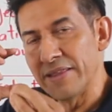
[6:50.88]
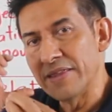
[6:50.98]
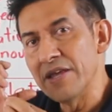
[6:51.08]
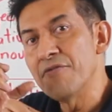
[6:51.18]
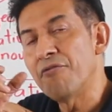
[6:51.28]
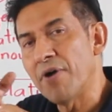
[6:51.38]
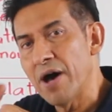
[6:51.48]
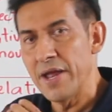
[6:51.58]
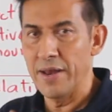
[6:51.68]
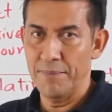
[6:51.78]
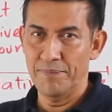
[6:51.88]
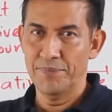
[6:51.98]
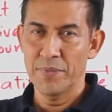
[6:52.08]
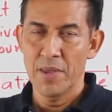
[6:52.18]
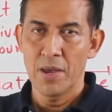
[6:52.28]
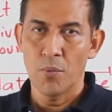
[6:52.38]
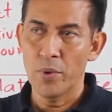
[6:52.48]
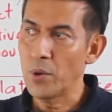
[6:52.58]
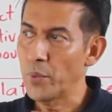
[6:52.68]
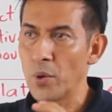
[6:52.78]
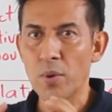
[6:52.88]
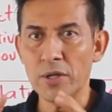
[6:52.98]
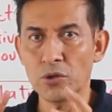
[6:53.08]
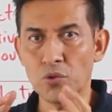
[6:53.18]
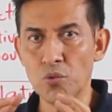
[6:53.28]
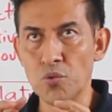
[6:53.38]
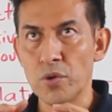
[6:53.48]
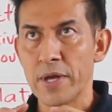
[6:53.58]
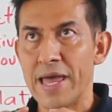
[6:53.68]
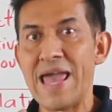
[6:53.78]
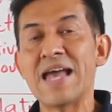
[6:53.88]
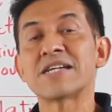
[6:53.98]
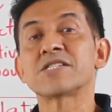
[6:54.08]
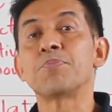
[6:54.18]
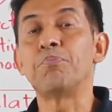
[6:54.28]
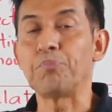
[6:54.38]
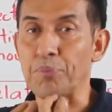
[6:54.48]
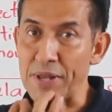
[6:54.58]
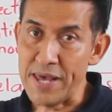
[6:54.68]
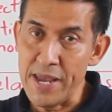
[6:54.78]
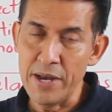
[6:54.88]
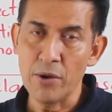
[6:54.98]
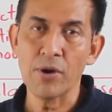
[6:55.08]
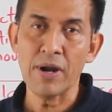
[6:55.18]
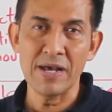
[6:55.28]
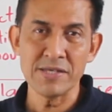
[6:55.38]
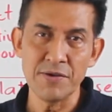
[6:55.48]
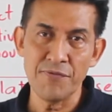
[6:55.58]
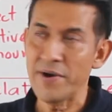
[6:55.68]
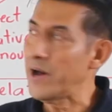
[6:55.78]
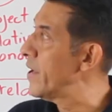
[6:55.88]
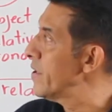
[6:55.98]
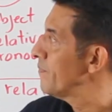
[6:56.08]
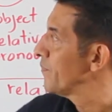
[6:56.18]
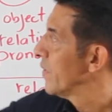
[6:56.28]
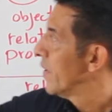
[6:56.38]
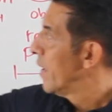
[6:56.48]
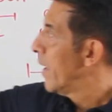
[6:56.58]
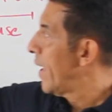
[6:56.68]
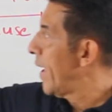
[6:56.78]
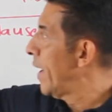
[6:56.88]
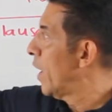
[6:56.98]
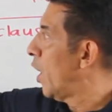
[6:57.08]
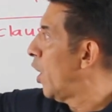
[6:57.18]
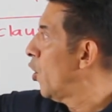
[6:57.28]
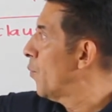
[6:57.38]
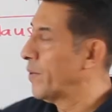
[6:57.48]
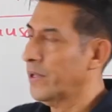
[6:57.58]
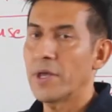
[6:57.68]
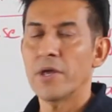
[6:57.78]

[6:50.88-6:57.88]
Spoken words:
define, when we want to explain or classify an object.